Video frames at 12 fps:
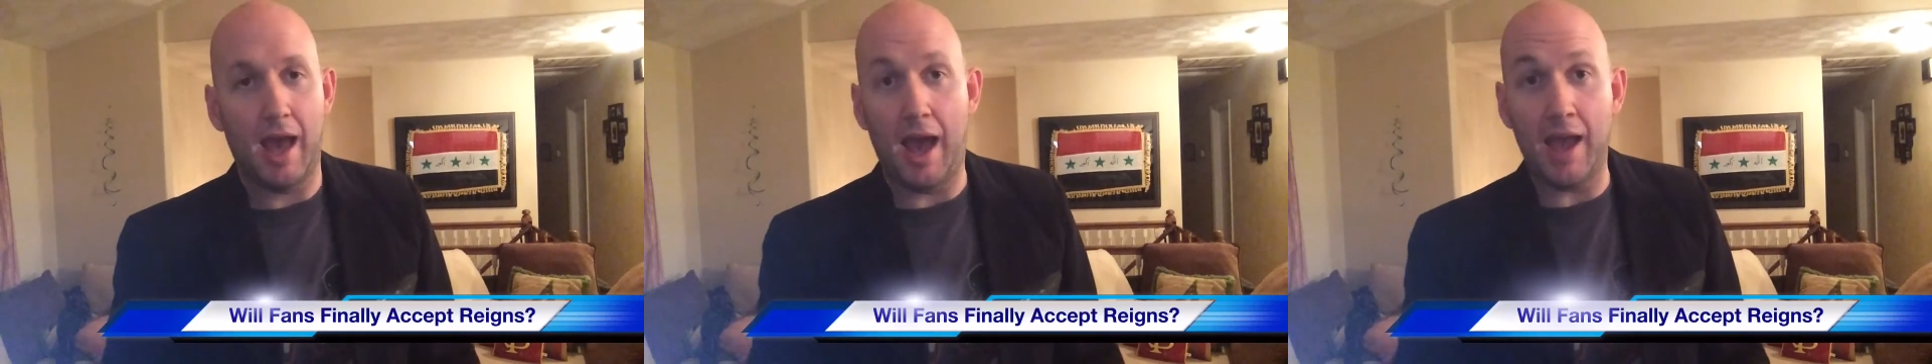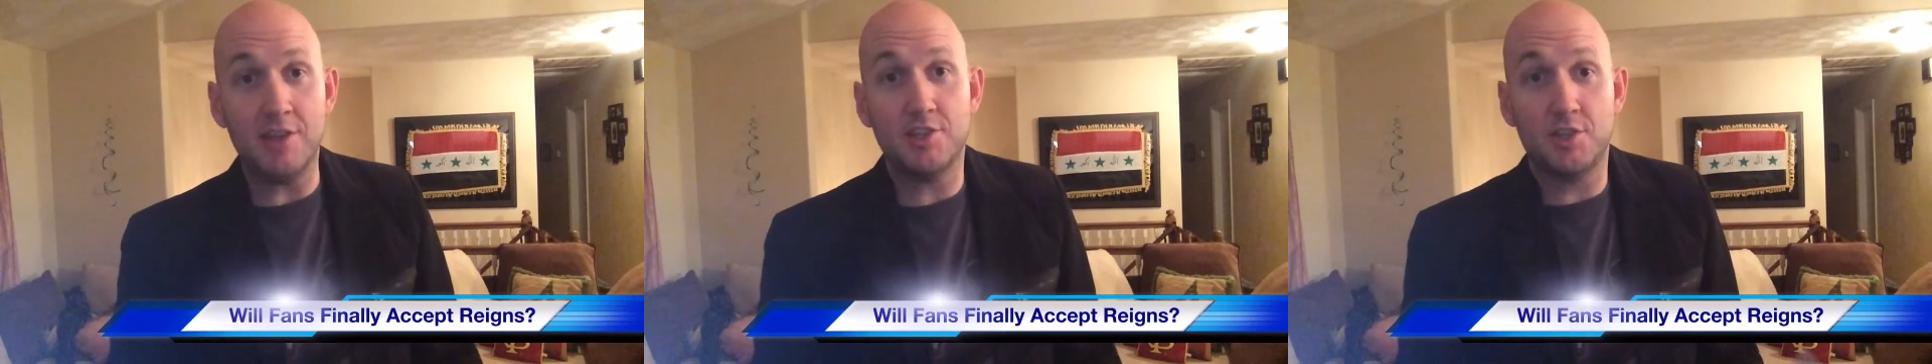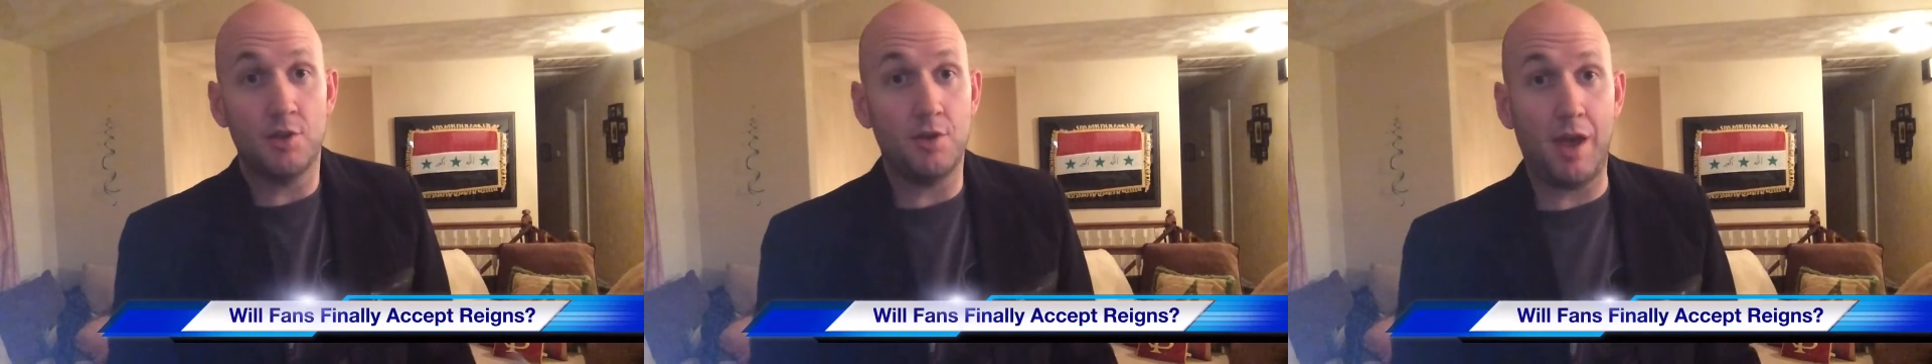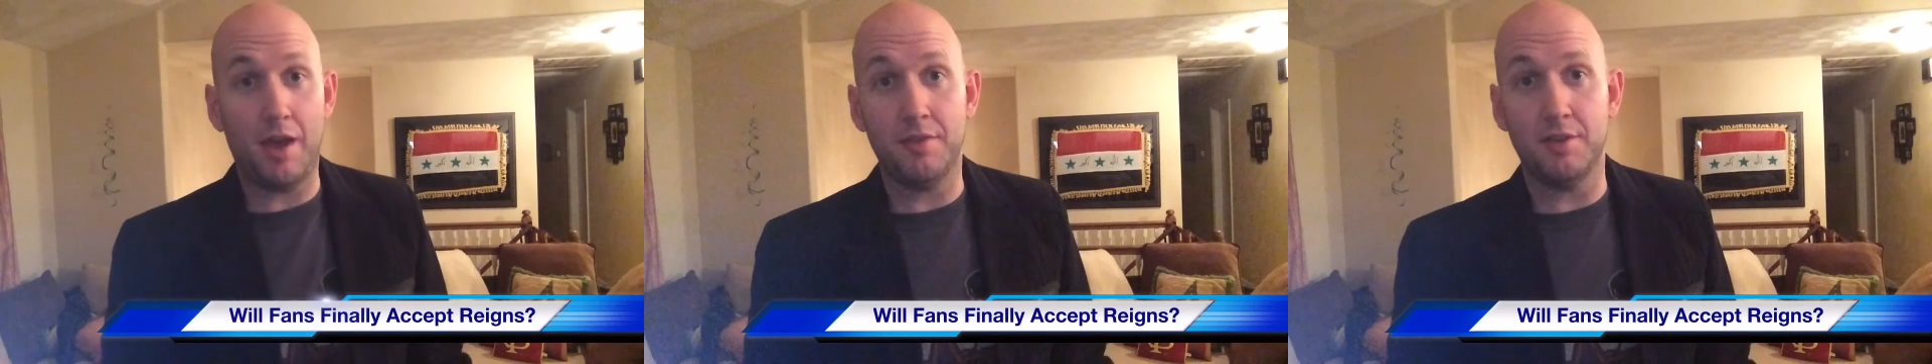I just don't know
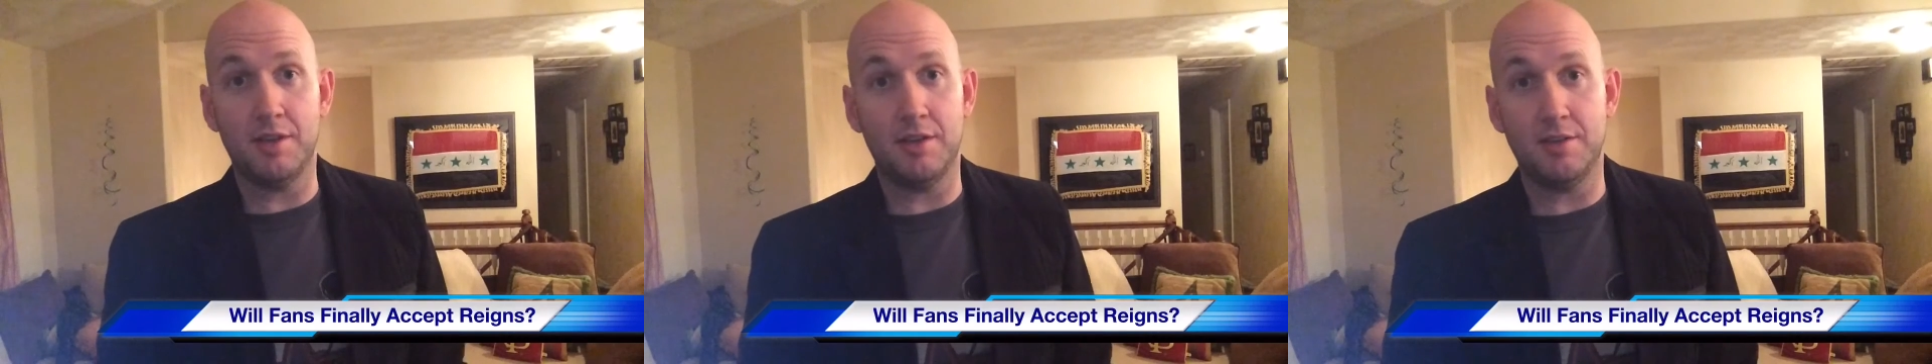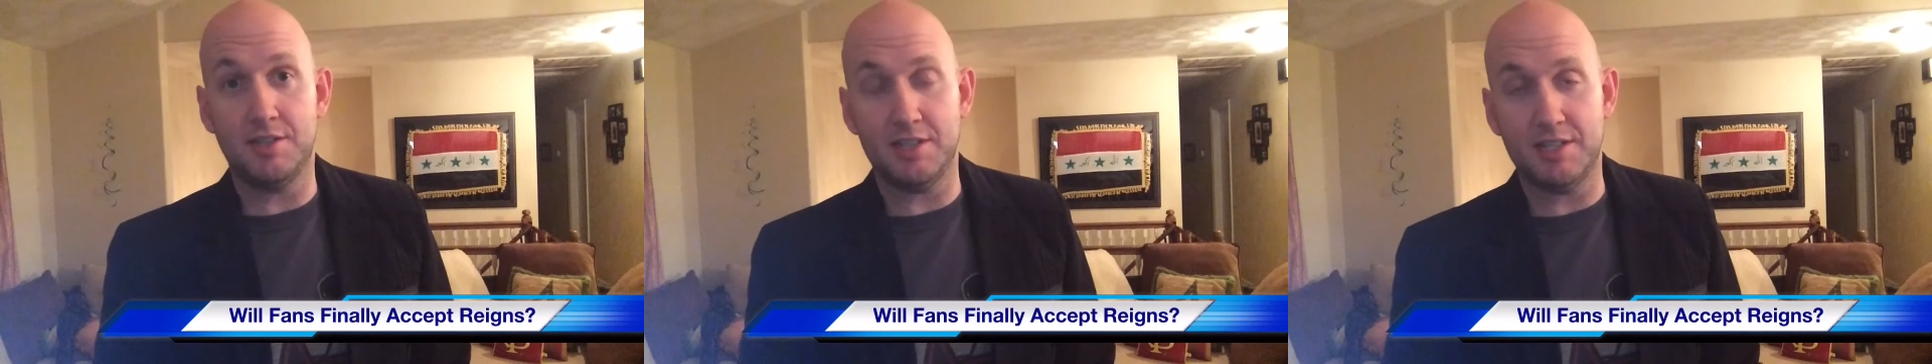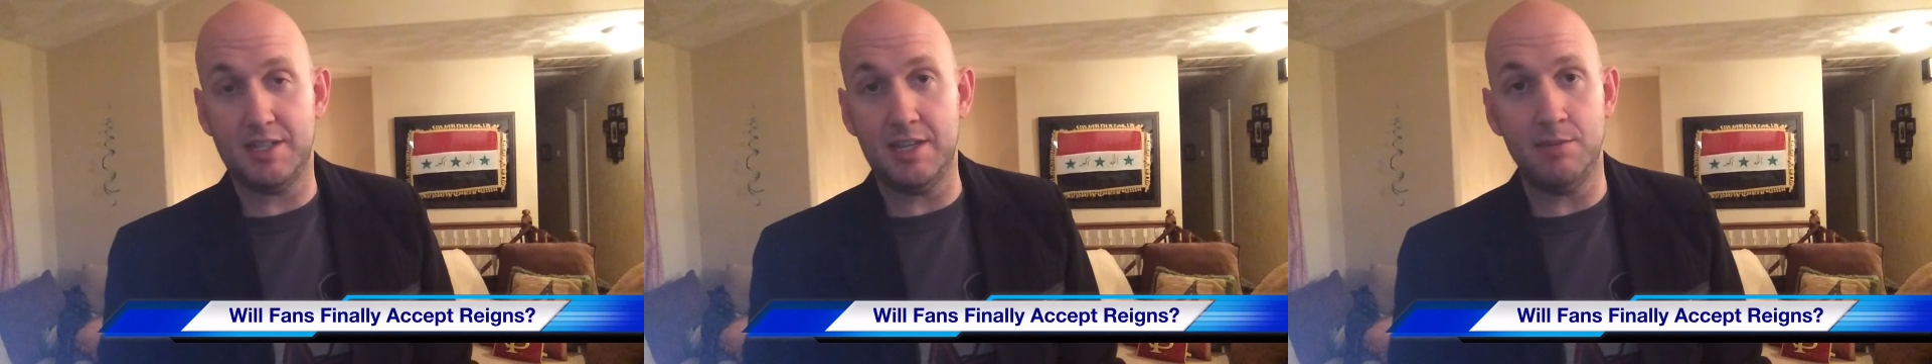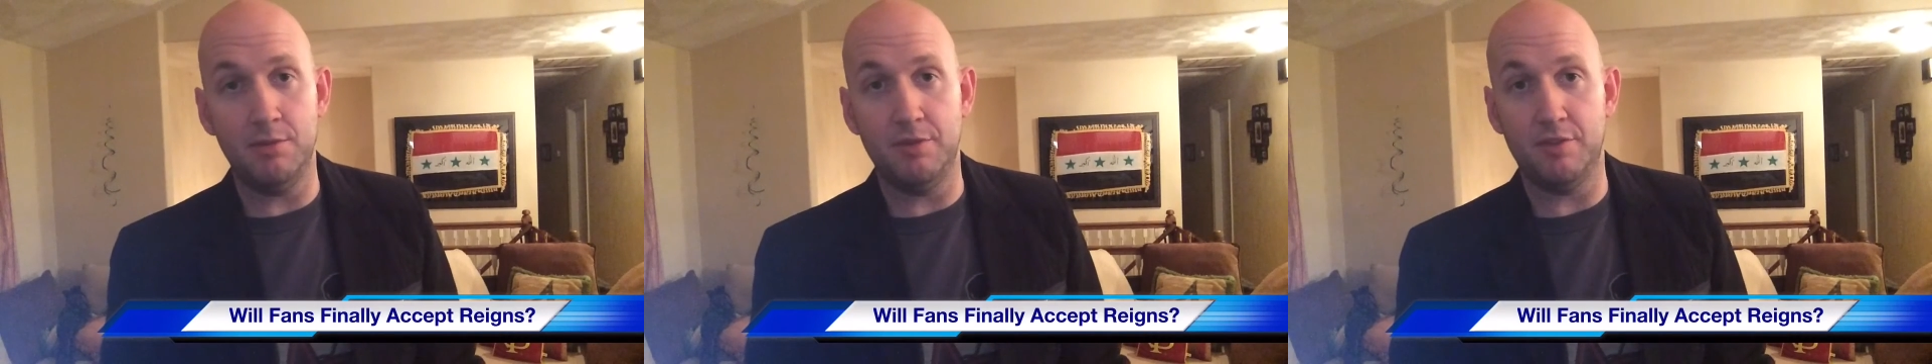how they're going to succeed
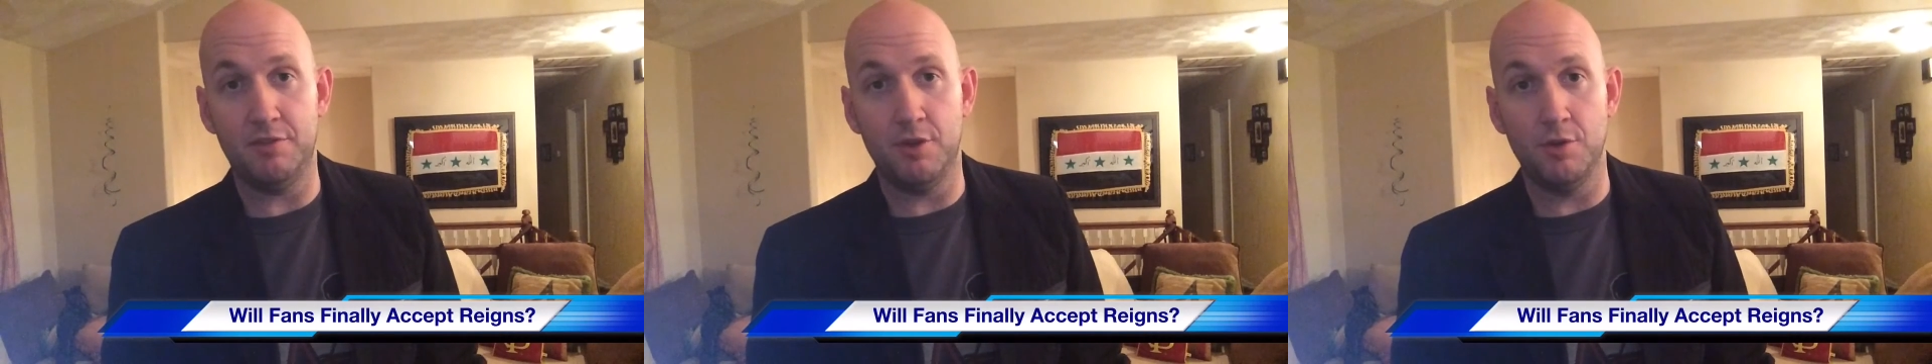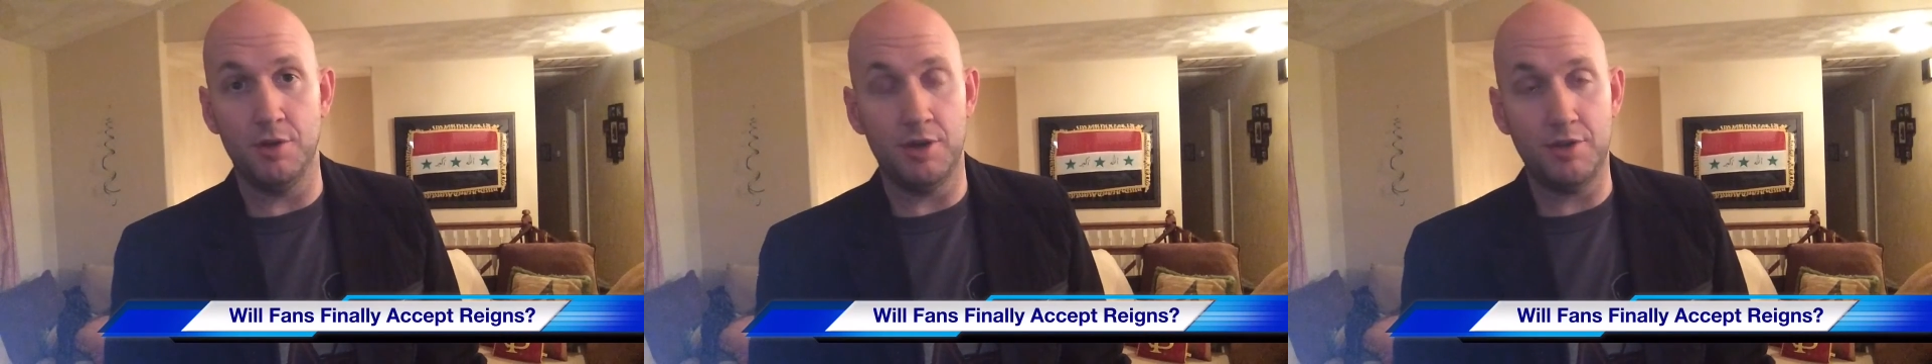moving forward.